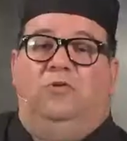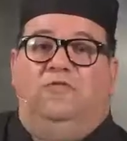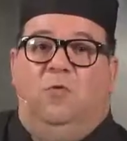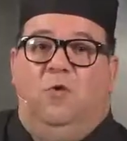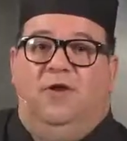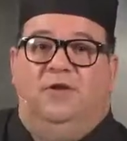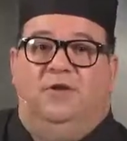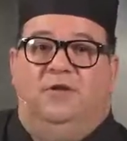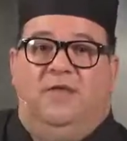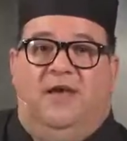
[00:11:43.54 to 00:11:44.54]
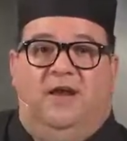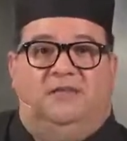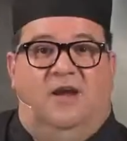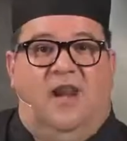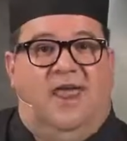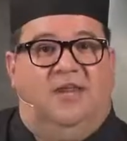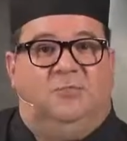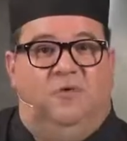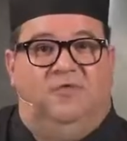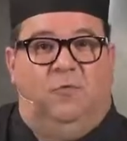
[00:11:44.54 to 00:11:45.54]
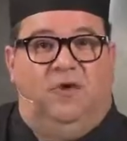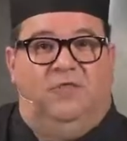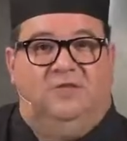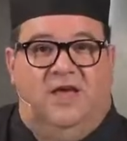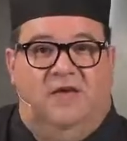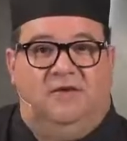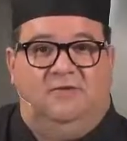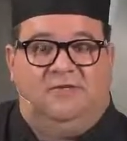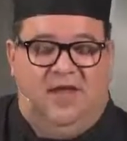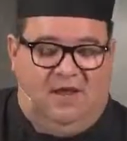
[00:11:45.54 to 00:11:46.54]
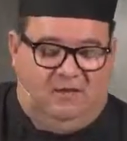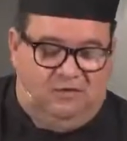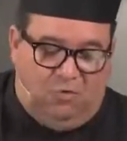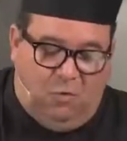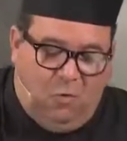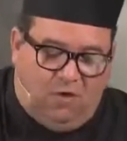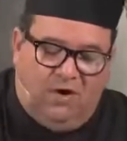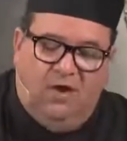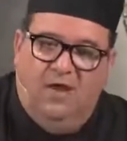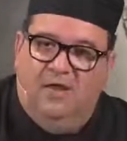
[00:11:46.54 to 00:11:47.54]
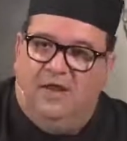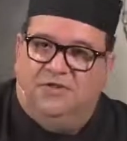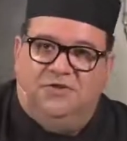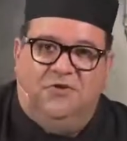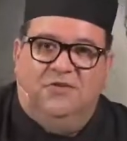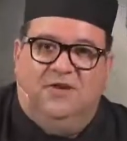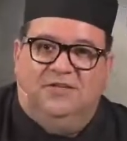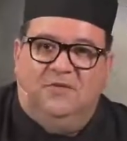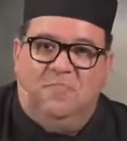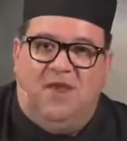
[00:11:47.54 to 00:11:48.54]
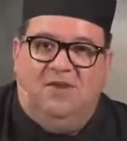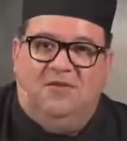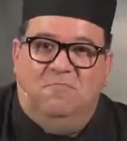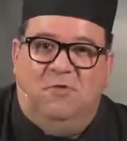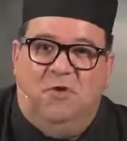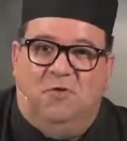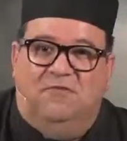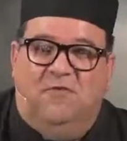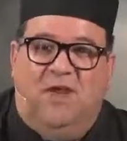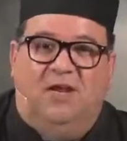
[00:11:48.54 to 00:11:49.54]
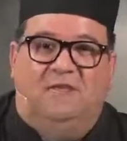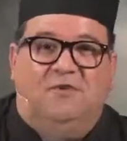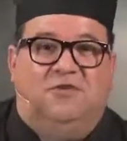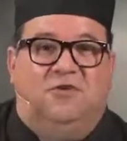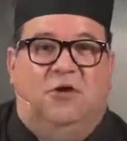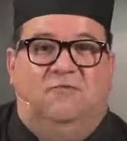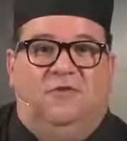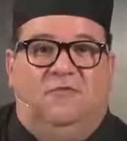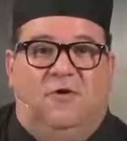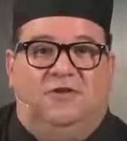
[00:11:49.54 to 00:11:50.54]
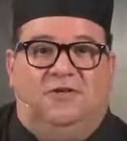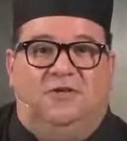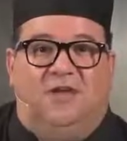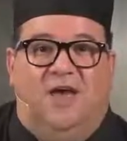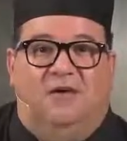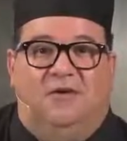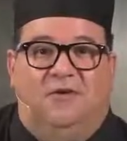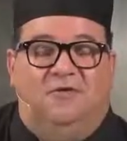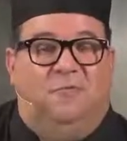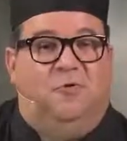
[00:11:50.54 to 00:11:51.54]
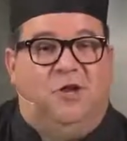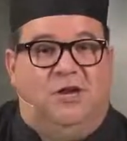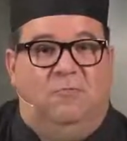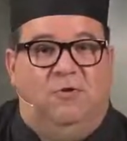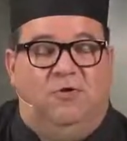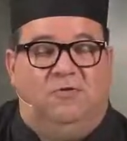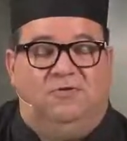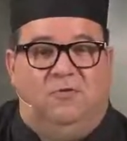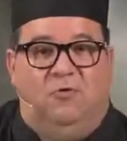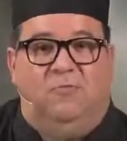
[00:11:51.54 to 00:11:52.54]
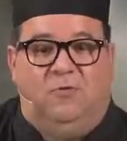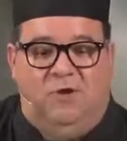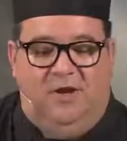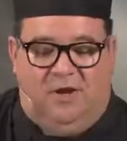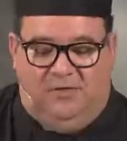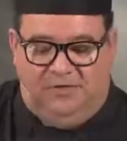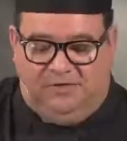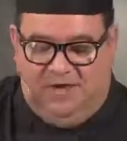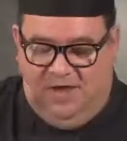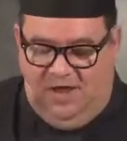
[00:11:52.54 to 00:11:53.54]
if you wanted to do that as an enhancement for one of the taco salads, or it certainly is a main component for any of the soft or crunchy tacos, burrito bowls, or burritos.